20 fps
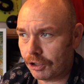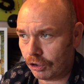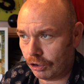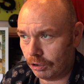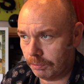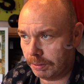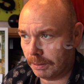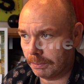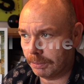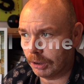
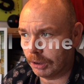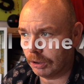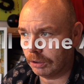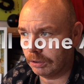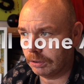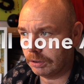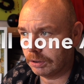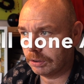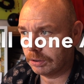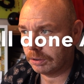Super
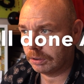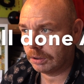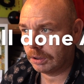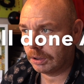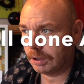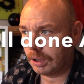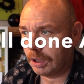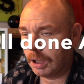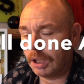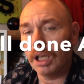Bowl.
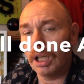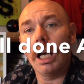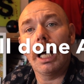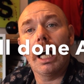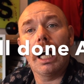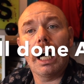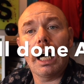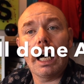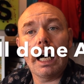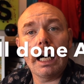
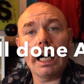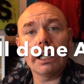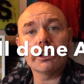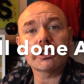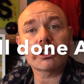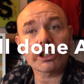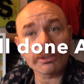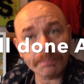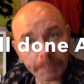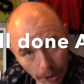
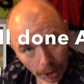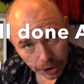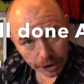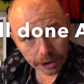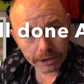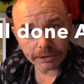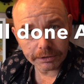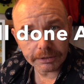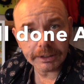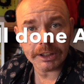
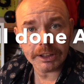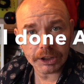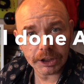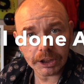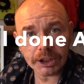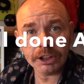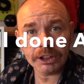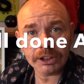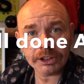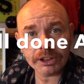Spoiler
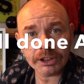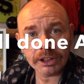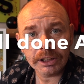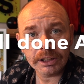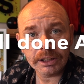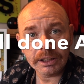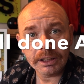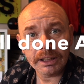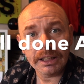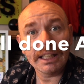alert,
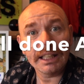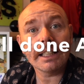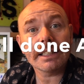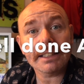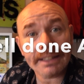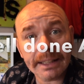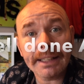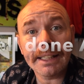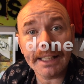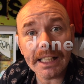
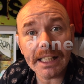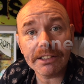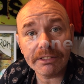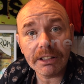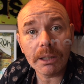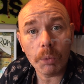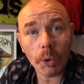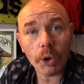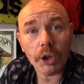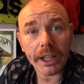it's the year
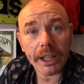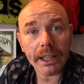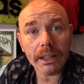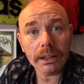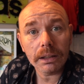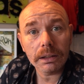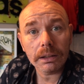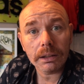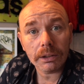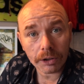he won it.
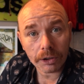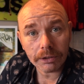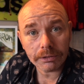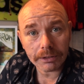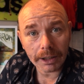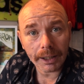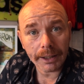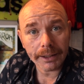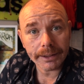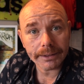All
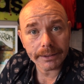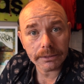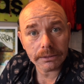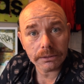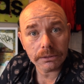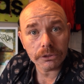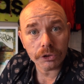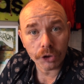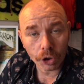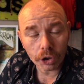right,
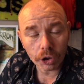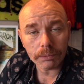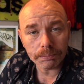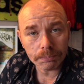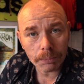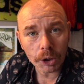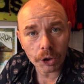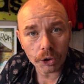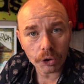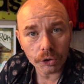don't
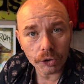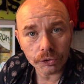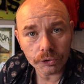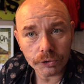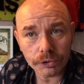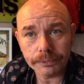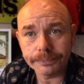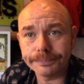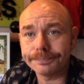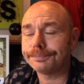moan.
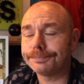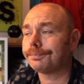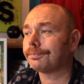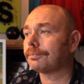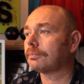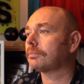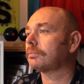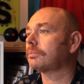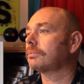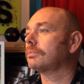
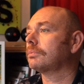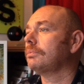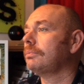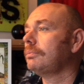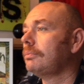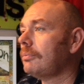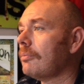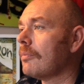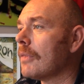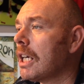
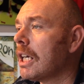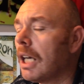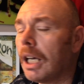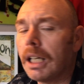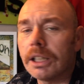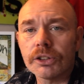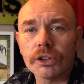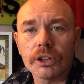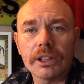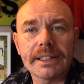
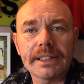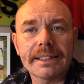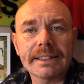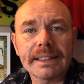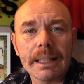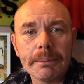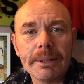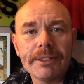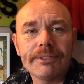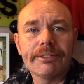So there's a
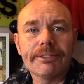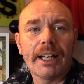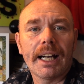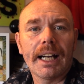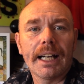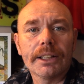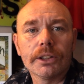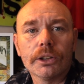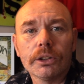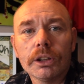
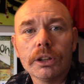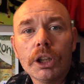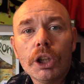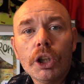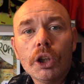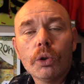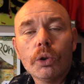semi-final.